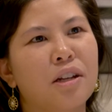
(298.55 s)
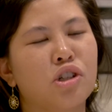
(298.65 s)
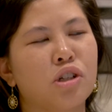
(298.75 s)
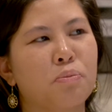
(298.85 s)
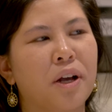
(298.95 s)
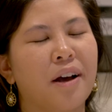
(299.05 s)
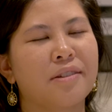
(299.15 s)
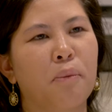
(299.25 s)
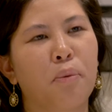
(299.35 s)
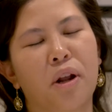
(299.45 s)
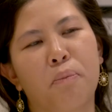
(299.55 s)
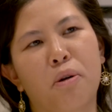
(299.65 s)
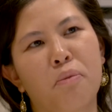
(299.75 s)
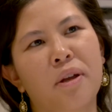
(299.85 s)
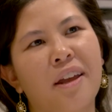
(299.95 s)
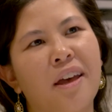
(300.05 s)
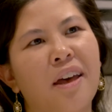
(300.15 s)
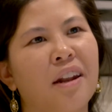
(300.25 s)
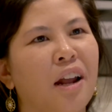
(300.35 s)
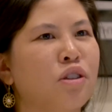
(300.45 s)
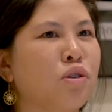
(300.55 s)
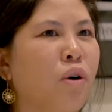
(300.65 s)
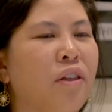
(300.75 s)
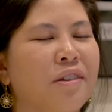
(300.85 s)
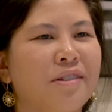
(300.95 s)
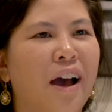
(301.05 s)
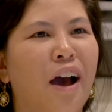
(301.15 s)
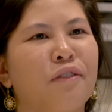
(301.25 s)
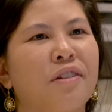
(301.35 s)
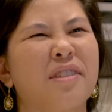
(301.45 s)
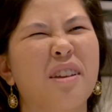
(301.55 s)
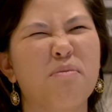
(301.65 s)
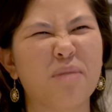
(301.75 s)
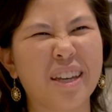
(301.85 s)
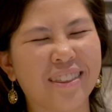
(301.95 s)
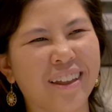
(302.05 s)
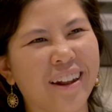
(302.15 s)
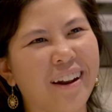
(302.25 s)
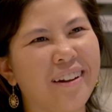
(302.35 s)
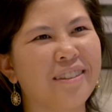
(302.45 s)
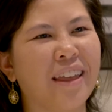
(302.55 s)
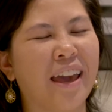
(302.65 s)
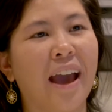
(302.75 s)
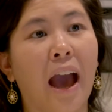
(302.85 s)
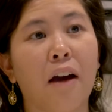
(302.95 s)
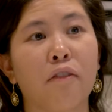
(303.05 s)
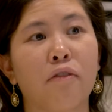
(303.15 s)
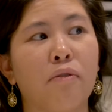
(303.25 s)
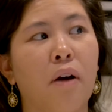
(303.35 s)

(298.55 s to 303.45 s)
just because I put a permit in and I do all this stuff, doesn't mean that they have